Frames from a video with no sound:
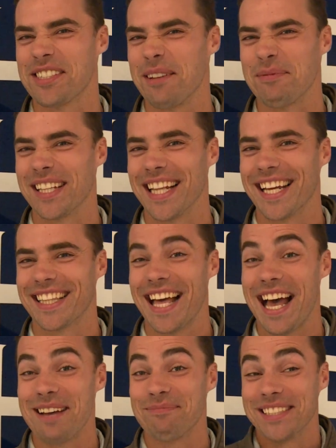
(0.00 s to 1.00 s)
something like
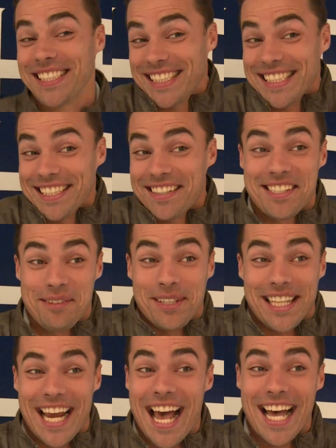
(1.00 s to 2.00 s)
that, but see what
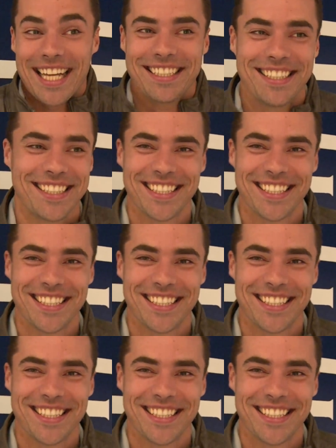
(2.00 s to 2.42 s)
they got.